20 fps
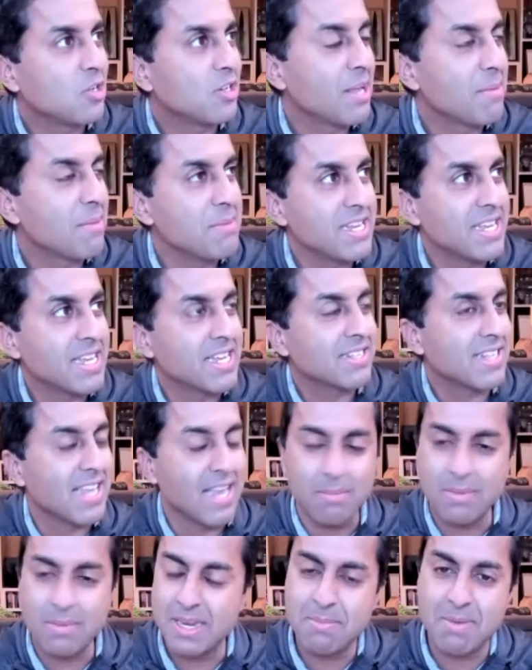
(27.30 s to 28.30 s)
let me guess how
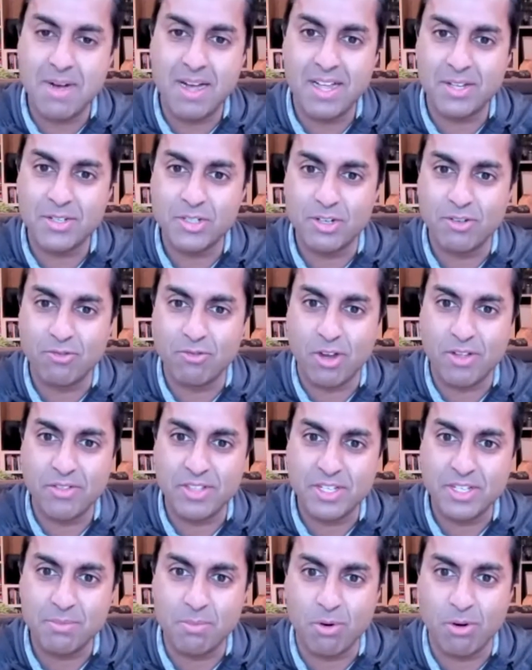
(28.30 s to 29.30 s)
many miles you've run
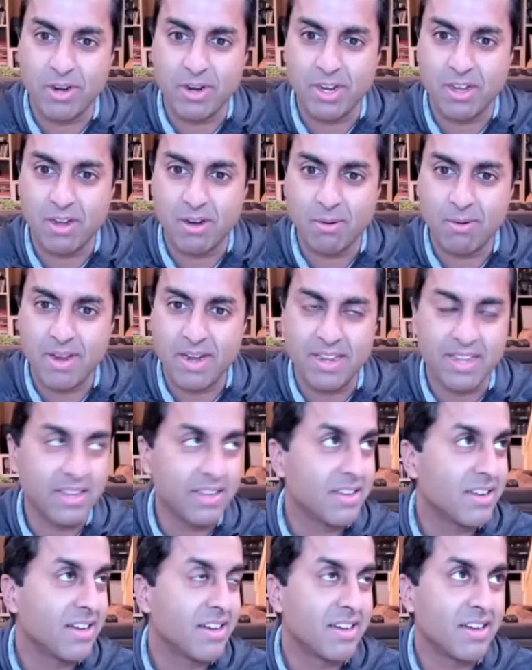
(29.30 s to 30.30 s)
this morning already.
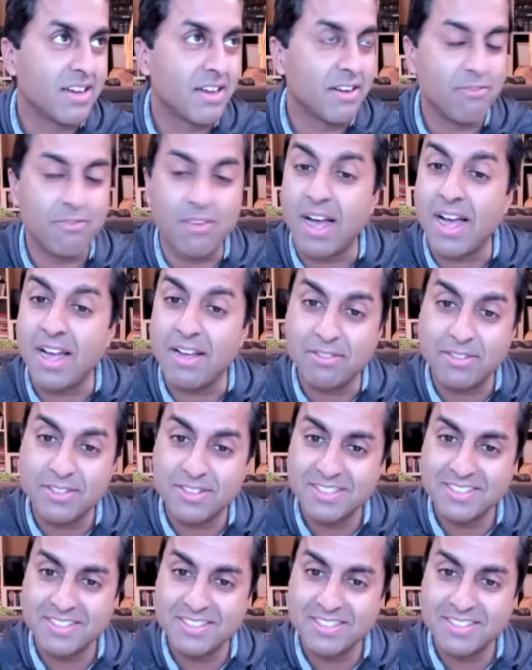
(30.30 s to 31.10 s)
5.